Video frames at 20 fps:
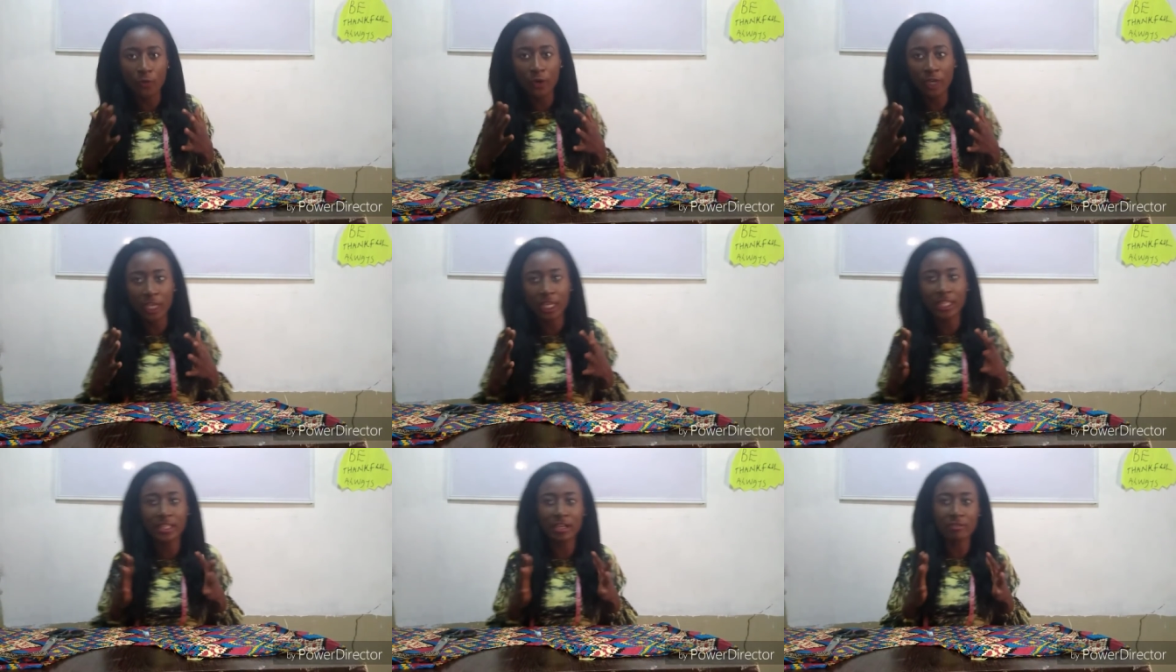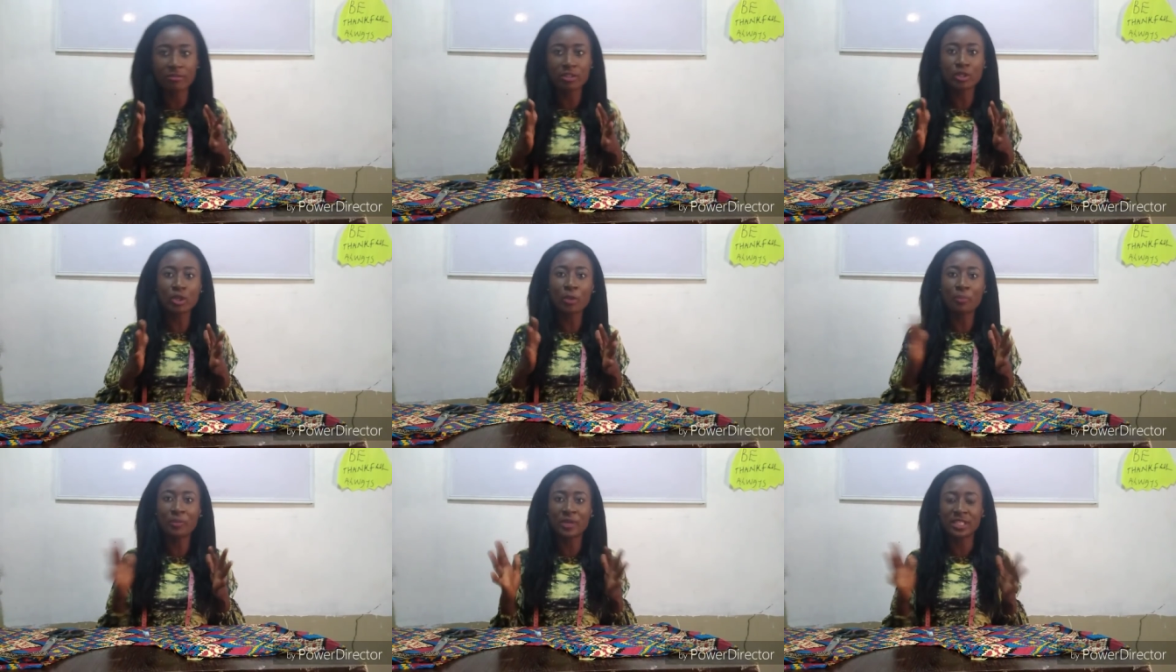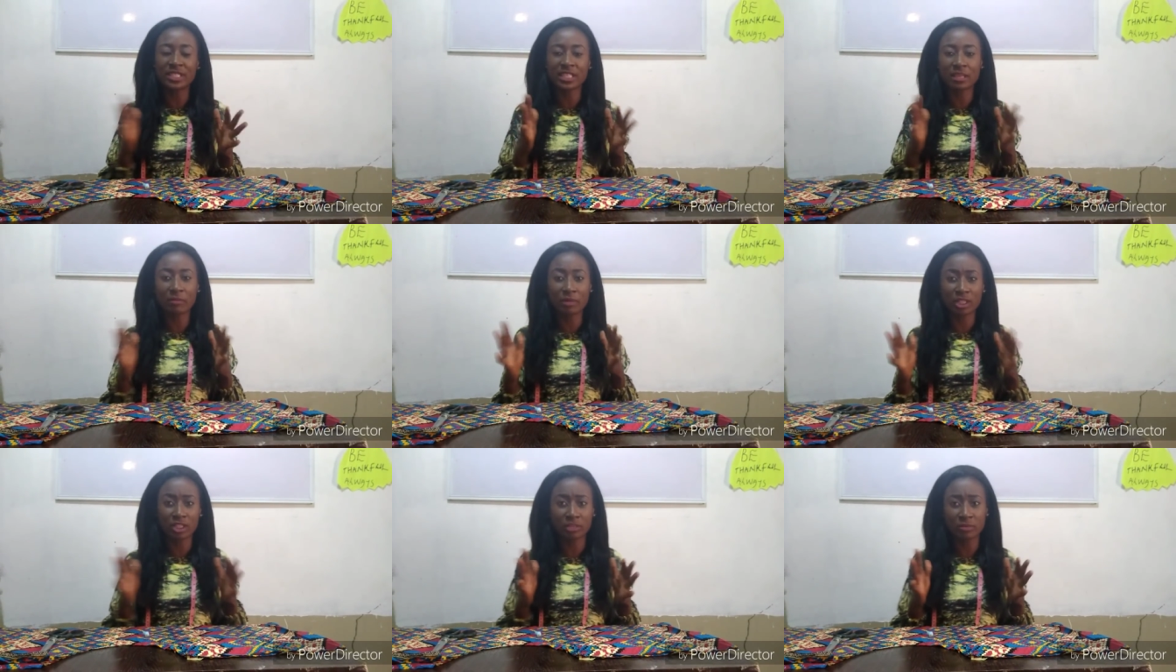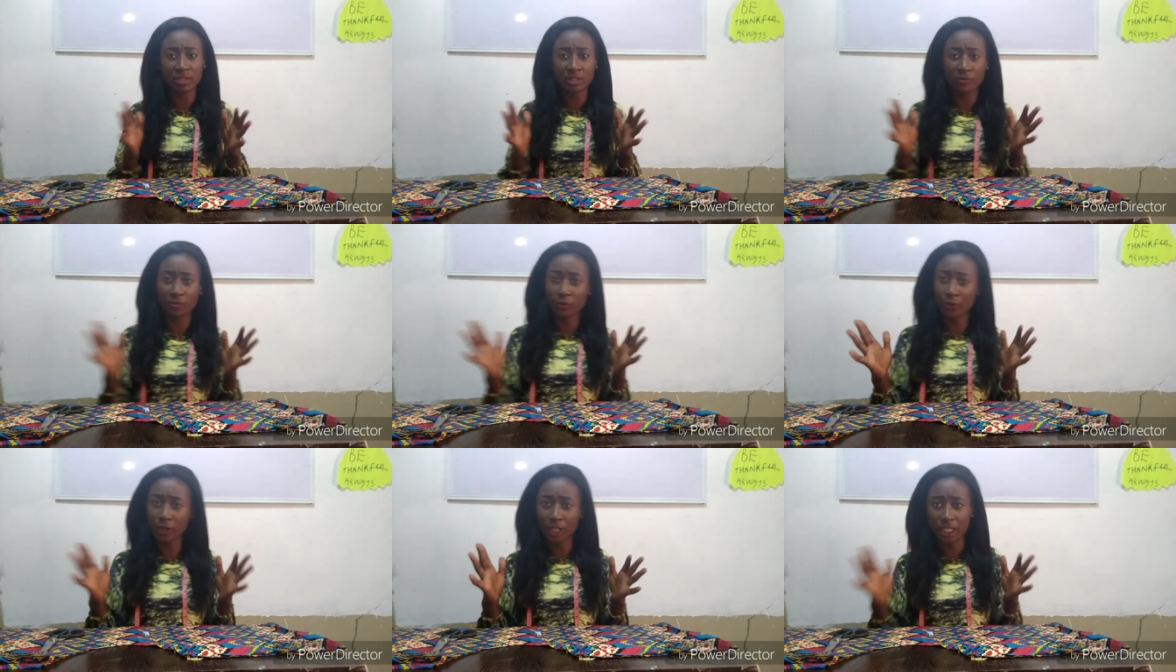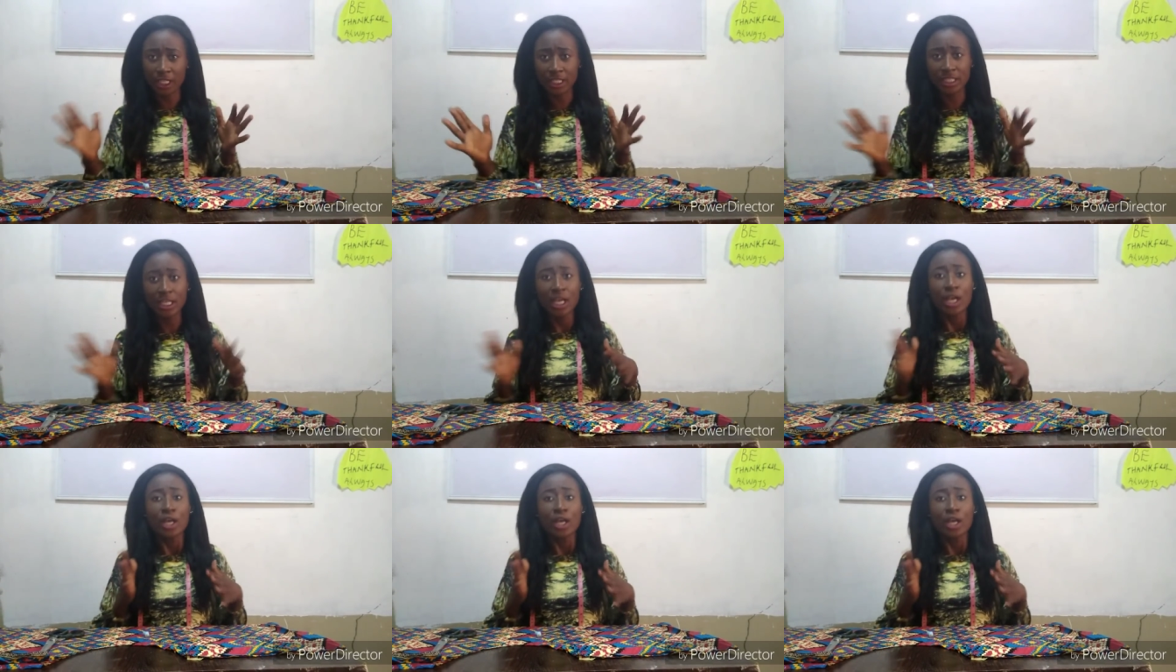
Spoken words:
Okay, there is no basic measurement for it.